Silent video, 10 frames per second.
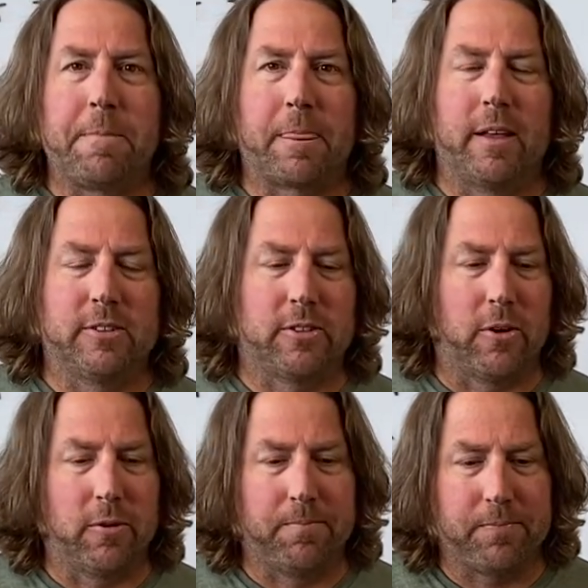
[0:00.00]
And
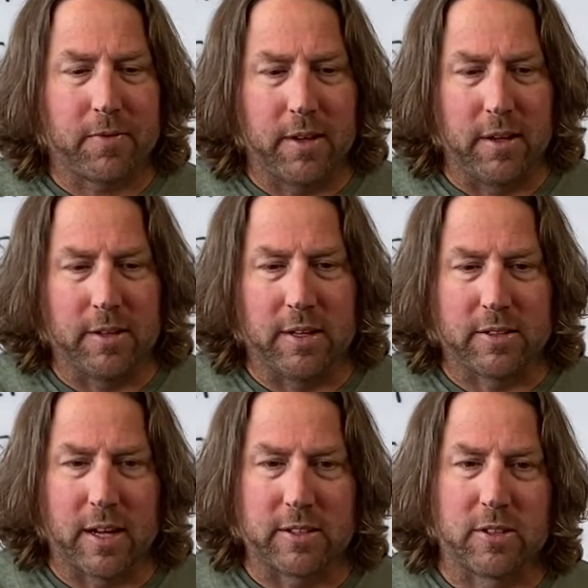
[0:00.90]
so it
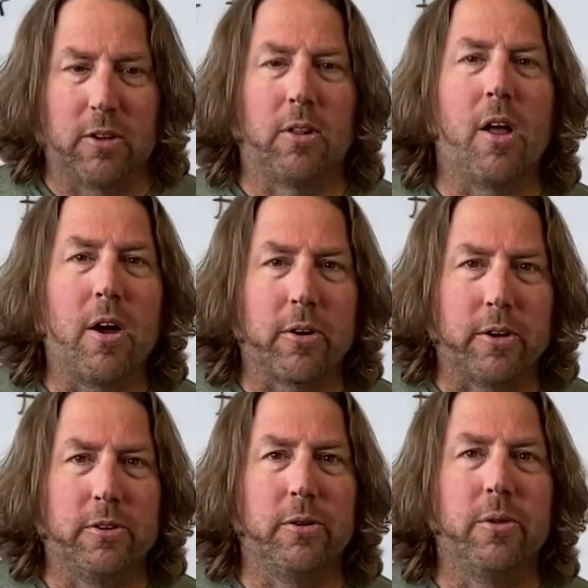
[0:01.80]
takes a little longer
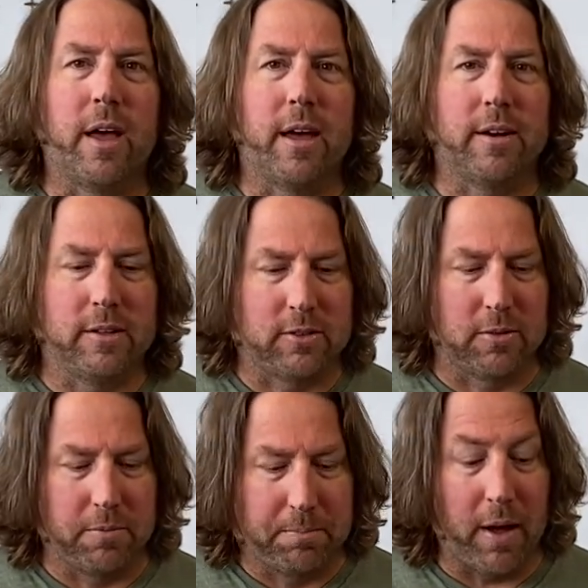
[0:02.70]
to do that.
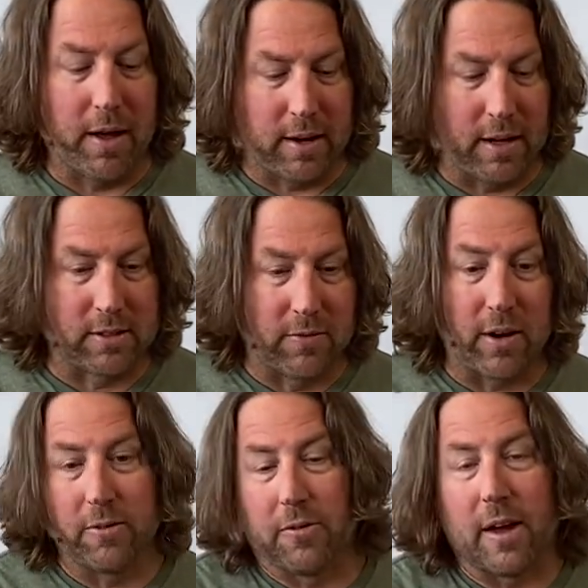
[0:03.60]
But it's
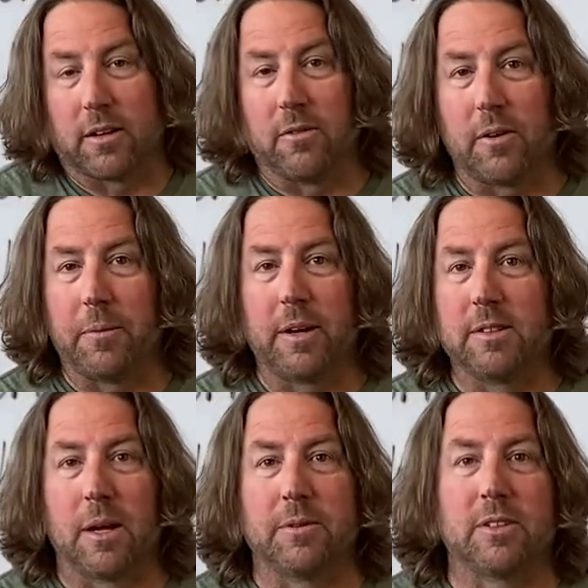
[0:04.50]
very effective. I mean,
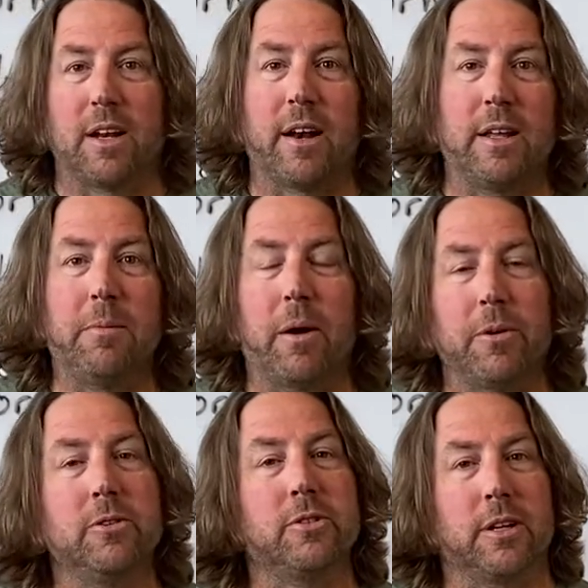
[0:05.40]
anytime we send out an email,
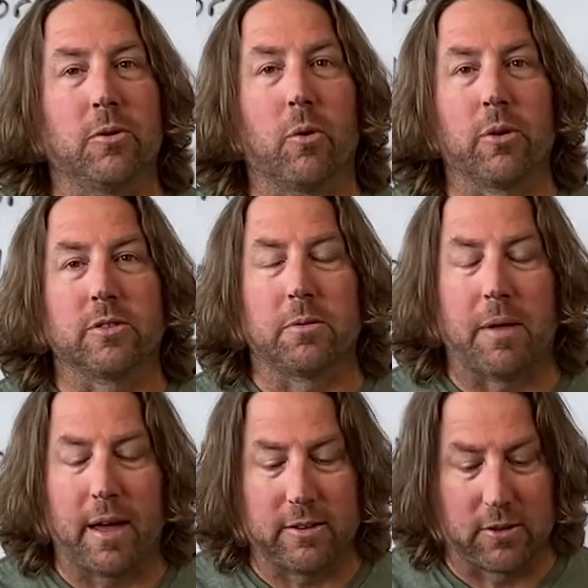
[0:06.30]
we usually get orders from that.